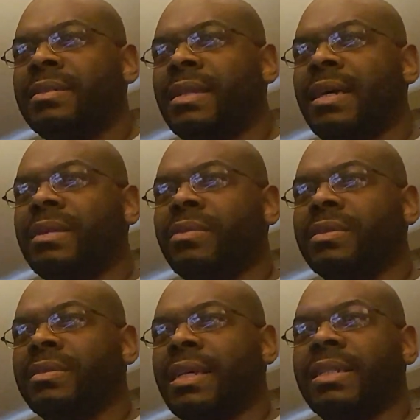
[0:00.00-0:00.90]
Not
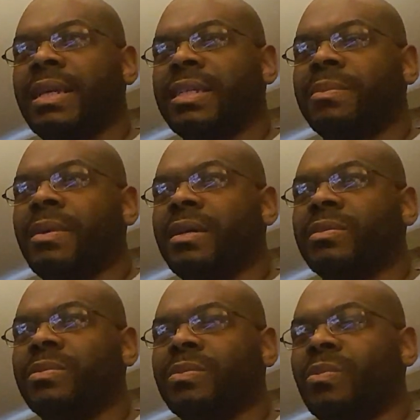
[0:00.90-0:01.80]
the
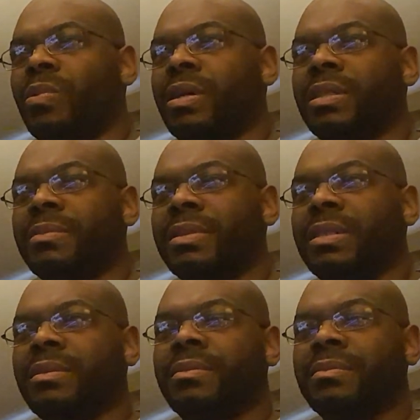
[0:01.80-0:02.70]
Xbox One, but
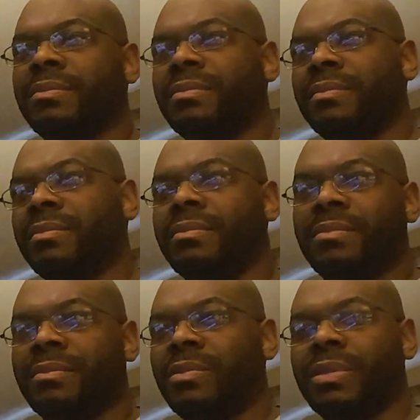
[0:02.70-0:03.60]

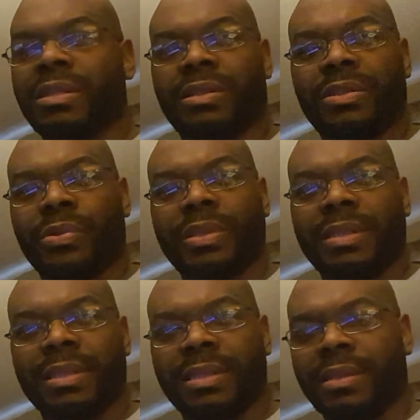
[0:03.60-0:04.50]
the
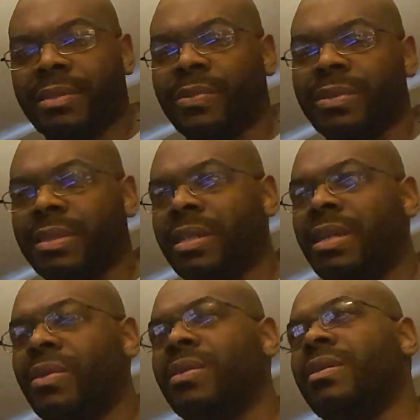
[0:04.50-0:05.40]
360, I think it was.
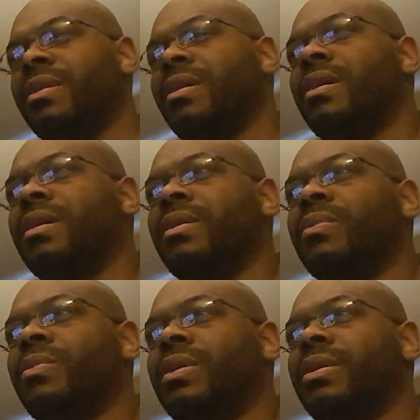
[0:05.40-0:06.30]

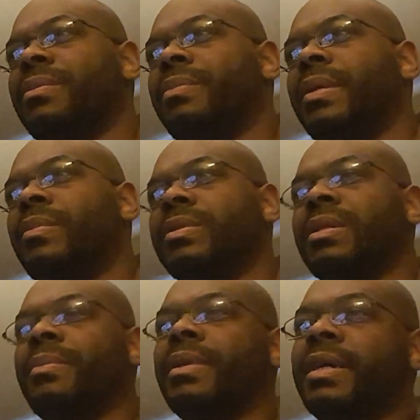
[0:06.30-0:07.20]
Where people was
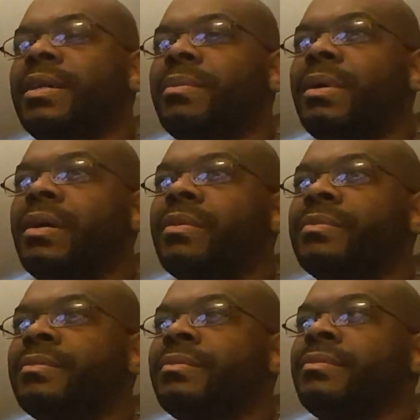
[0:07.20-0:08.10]
complaining about
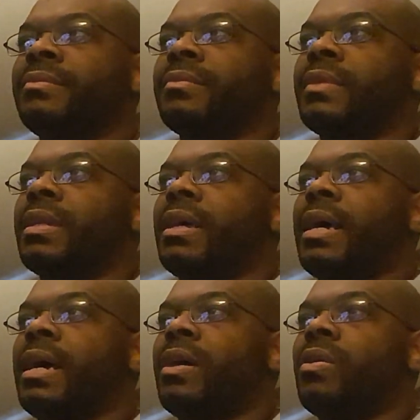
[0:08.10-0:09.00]

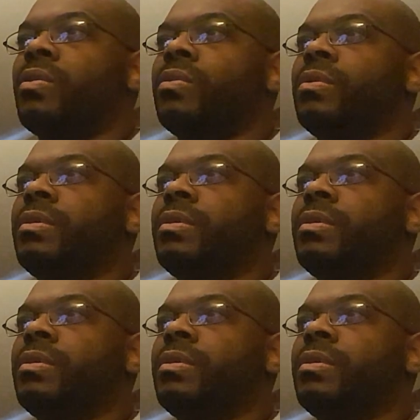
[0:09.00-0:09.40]
how